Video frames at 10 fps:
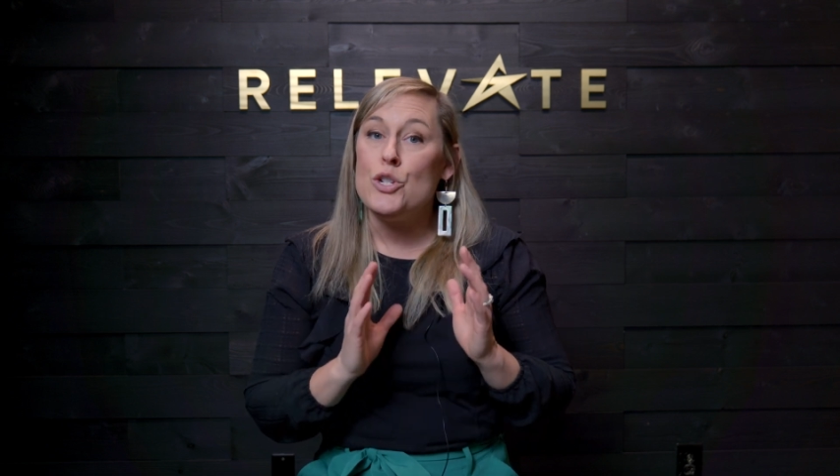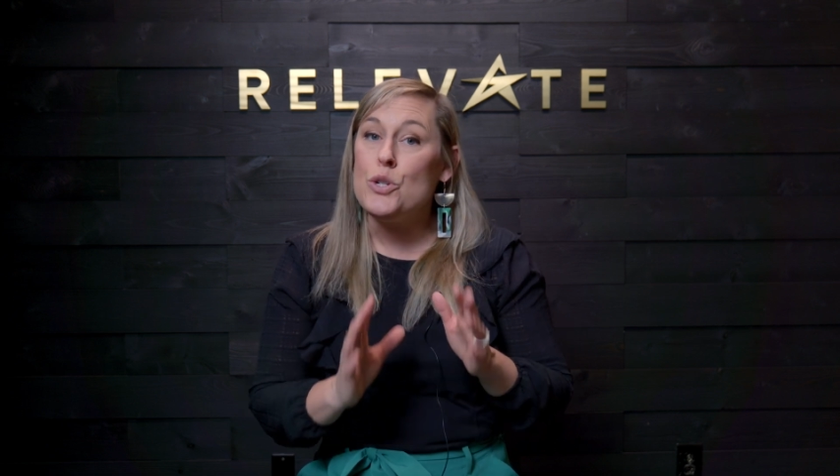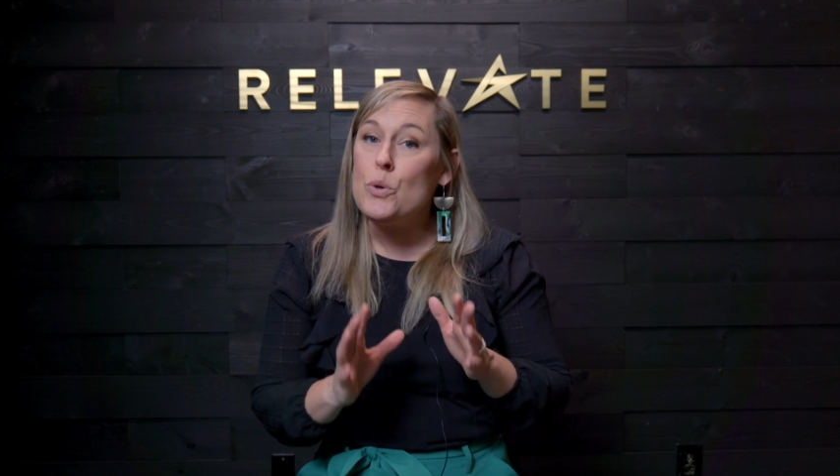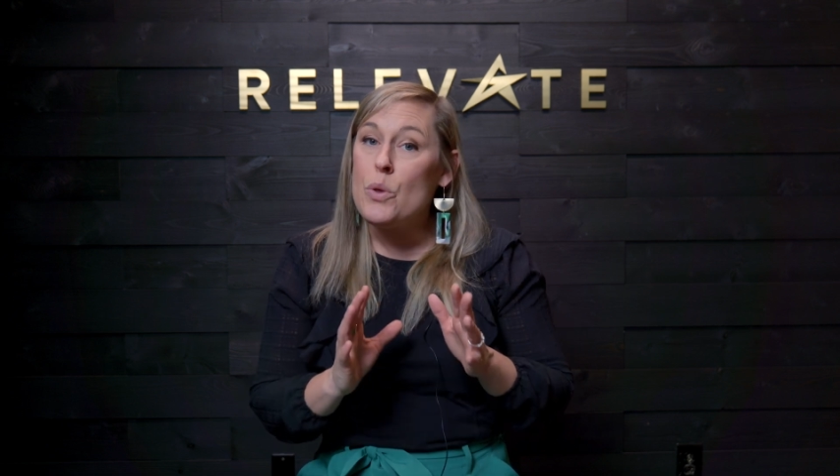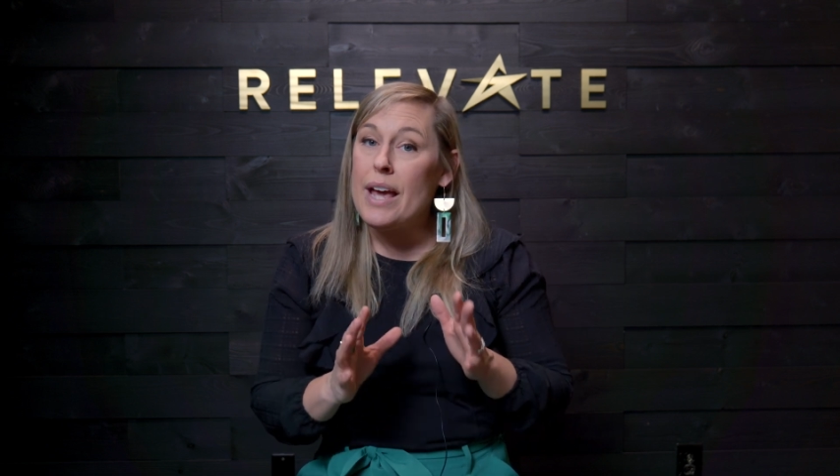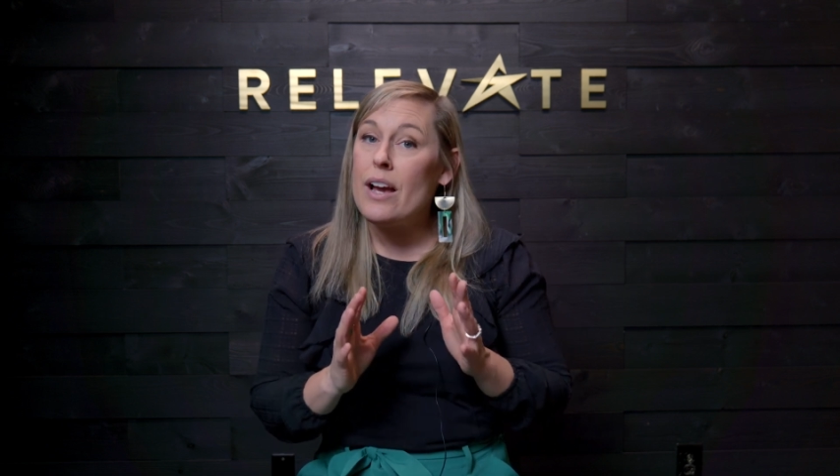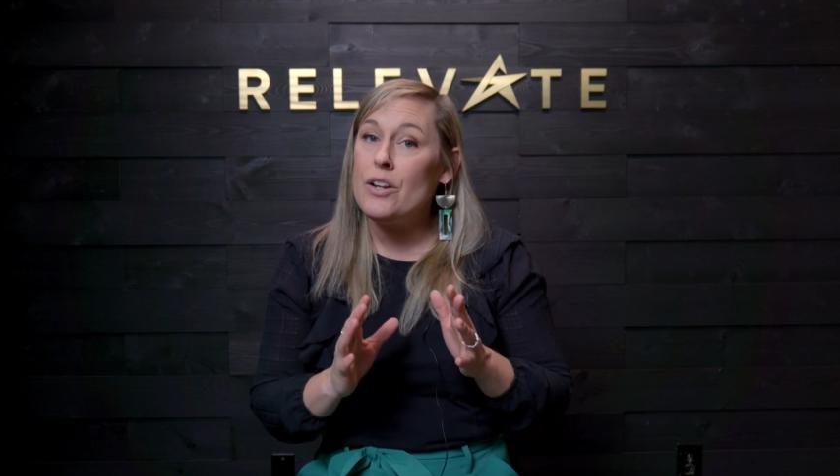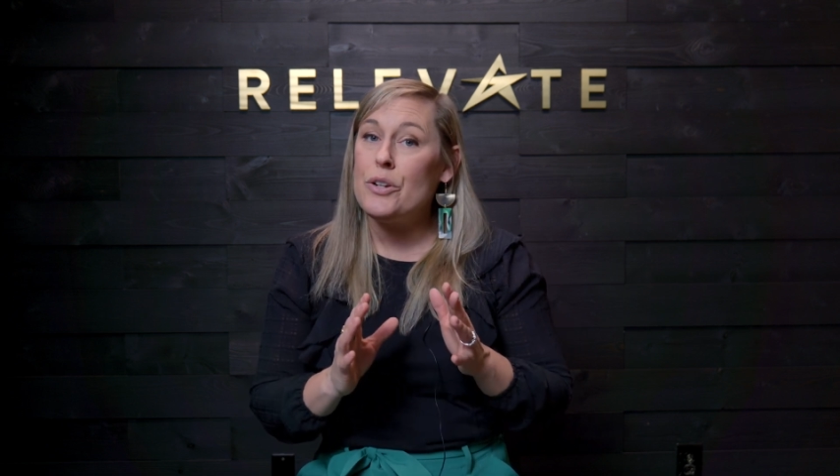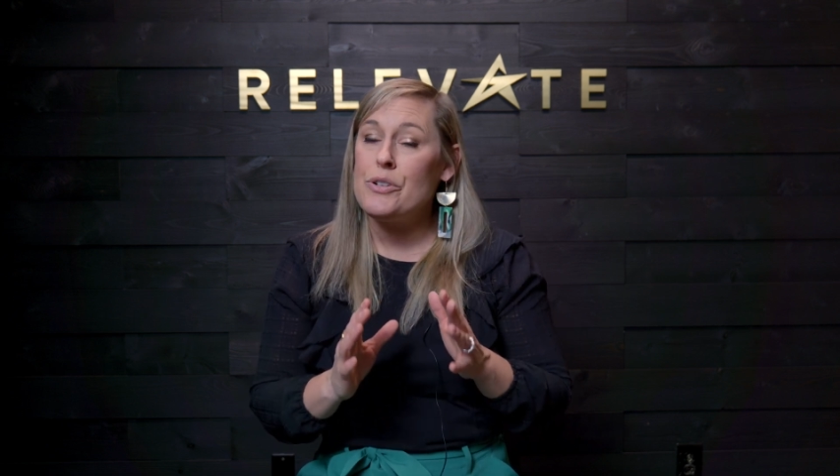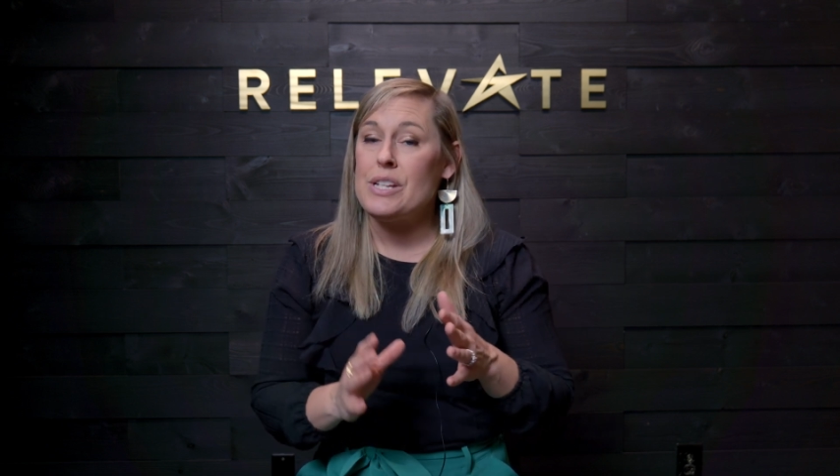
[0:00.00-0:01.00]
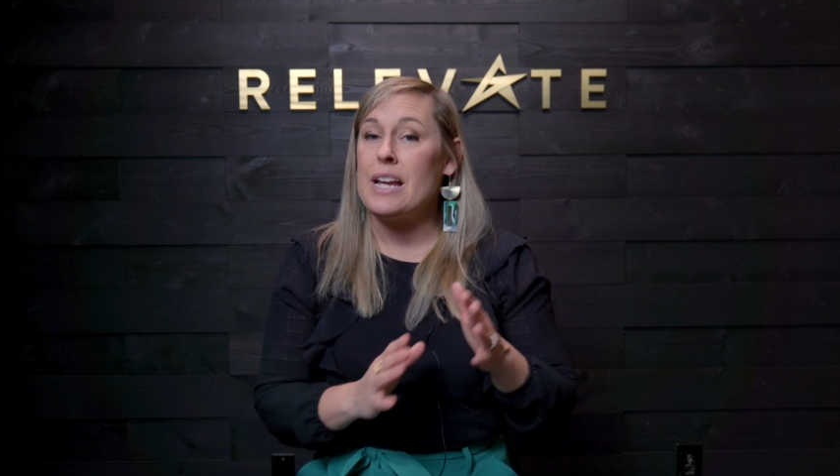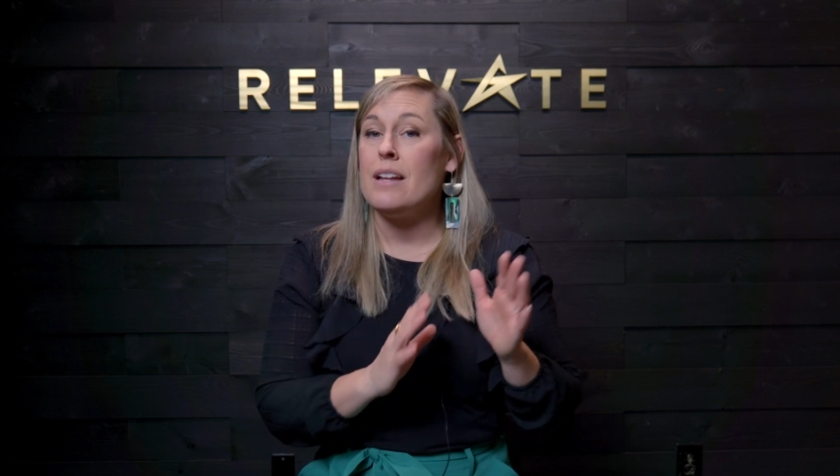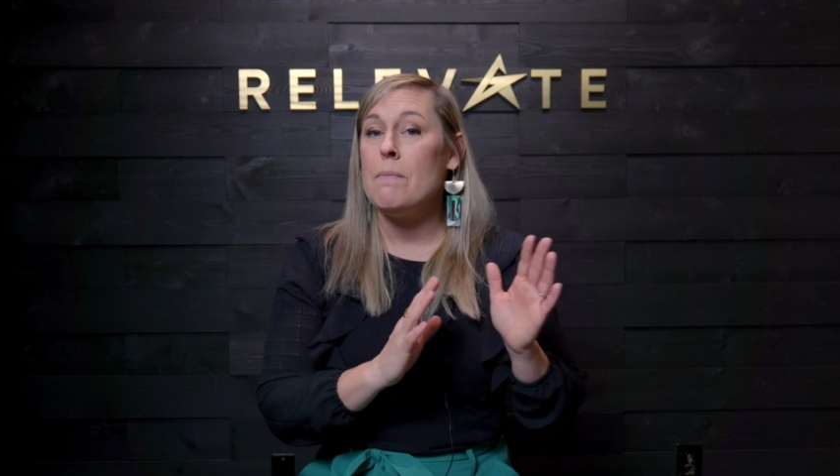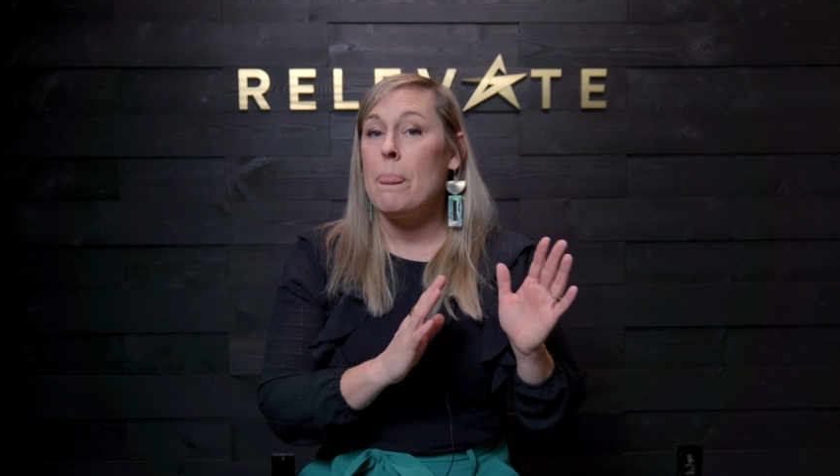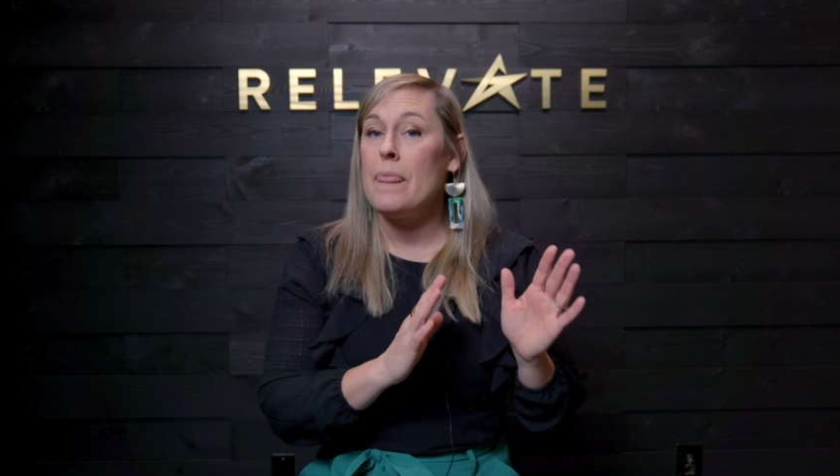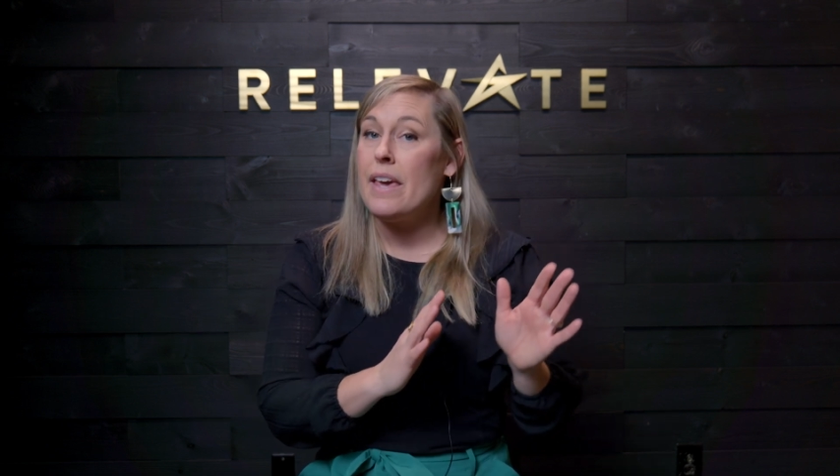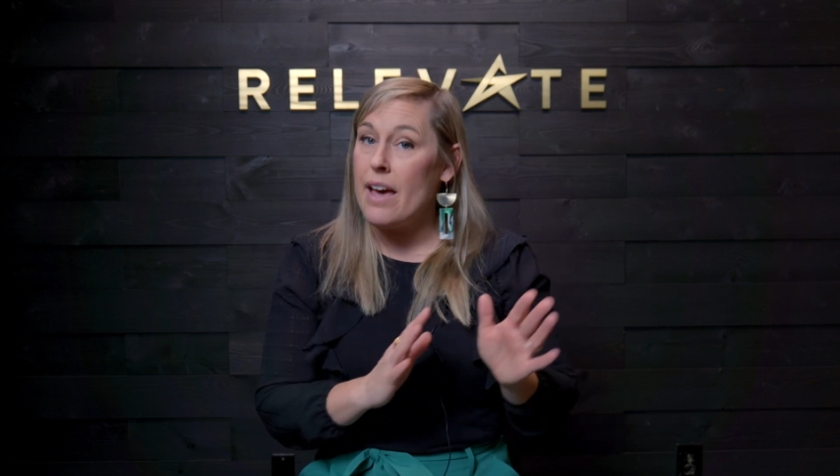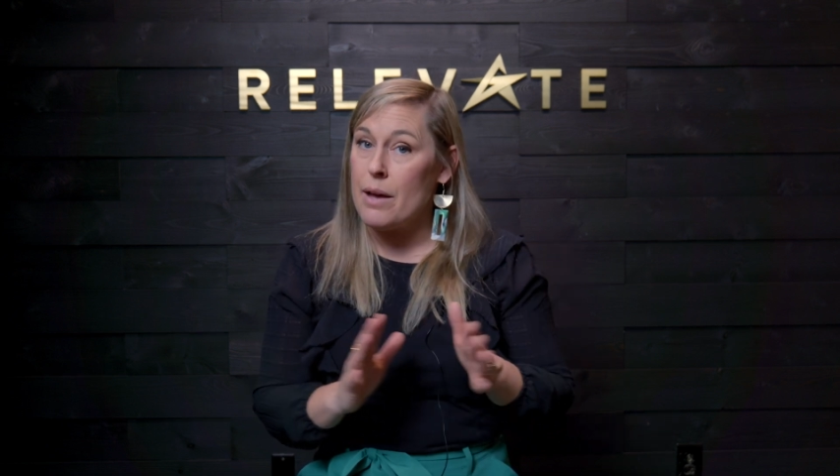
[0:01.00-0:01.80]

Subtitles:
Do they understand the